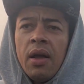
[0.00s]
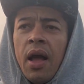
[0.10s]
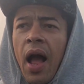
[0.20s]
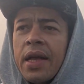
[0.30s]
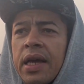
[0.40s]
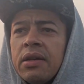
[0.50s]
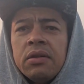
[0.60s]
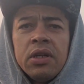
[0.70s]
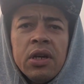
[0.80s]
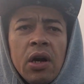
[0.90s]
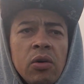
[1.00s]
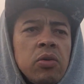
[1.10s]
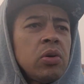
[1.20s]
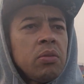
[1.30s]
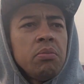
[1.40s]
I can
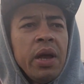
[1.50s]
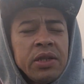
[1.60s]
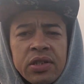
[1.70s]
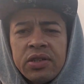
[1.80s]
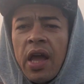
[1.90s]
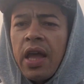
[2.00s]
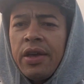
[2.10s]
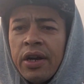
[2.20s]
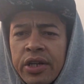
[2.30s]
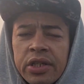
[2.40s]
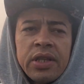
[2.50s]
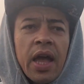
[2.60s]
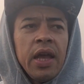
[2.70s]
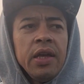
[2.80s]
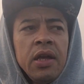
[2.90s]
make this day a good day.